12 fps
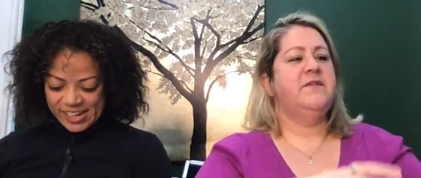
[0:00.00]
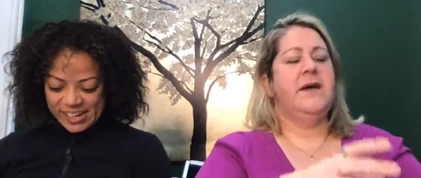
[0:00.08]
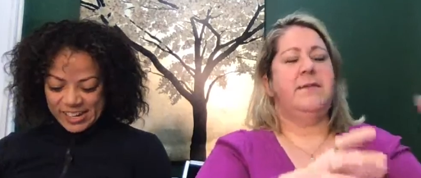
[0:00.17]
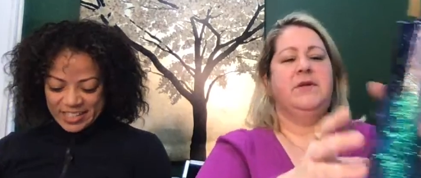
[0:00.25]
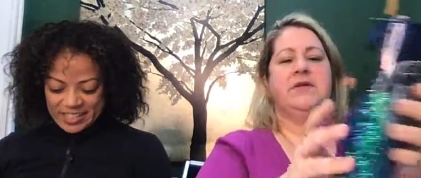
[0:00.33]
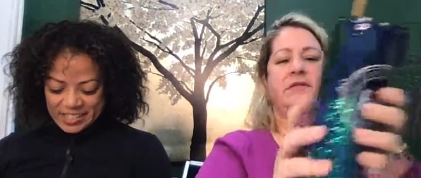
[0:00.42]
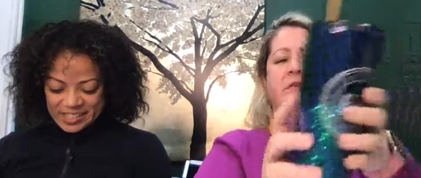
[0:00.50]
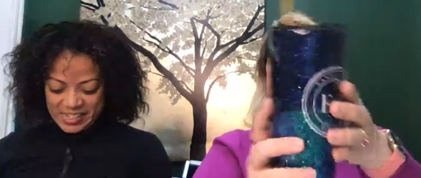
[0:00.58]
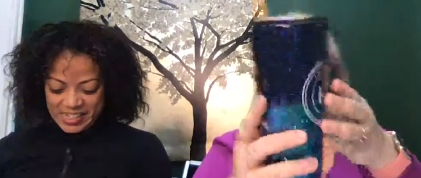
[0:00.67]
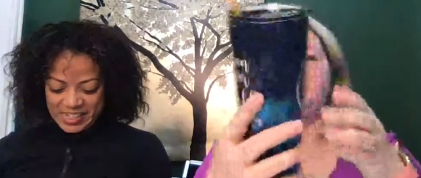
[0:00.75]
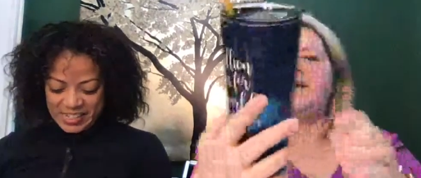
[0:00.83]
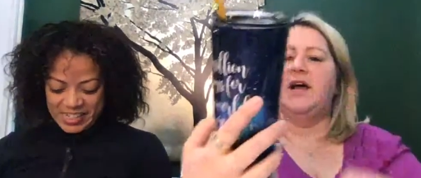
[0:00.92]
Speaker 1: fabulous? So my
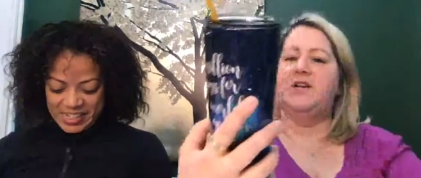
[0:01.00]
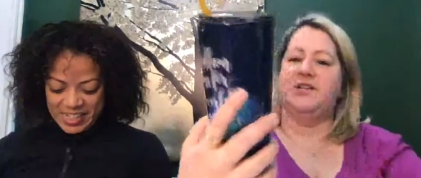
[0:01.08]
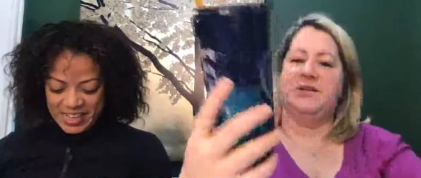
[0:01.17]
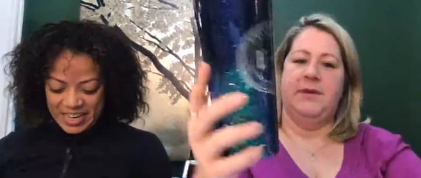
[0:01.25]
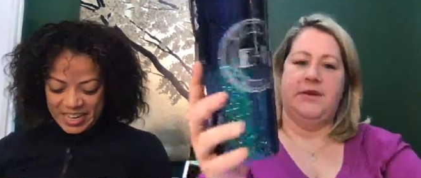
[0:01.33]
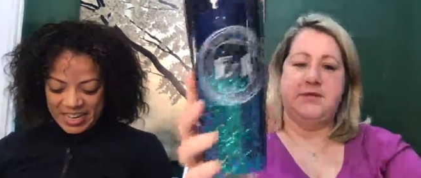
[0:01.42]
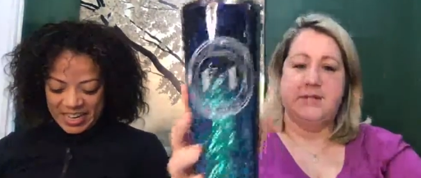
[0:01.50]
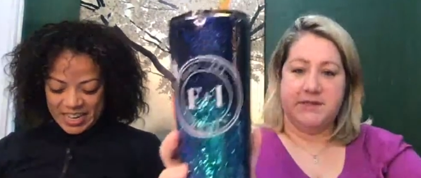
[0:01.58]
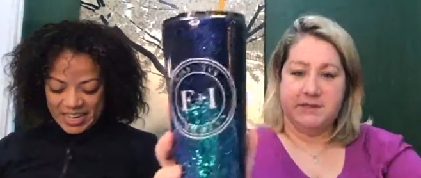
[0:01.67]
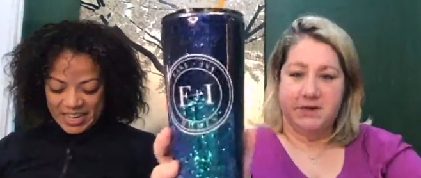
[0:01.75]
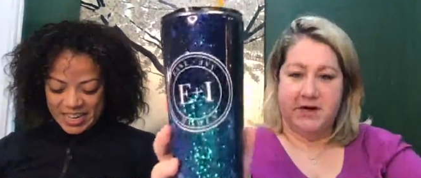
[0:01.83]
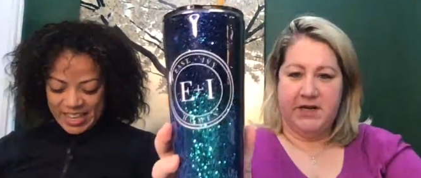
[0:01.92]
friend Ashley makes
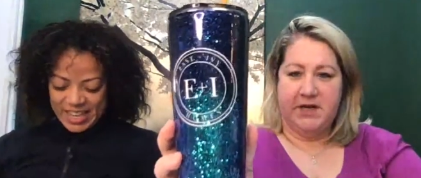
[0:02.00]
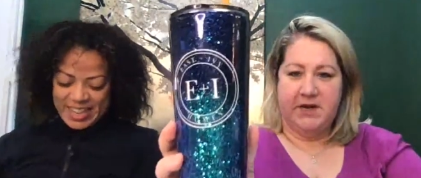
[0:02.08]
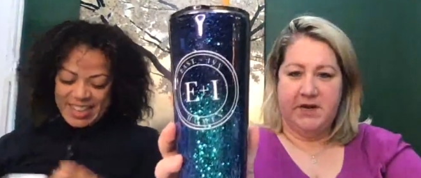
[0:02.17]
these, right?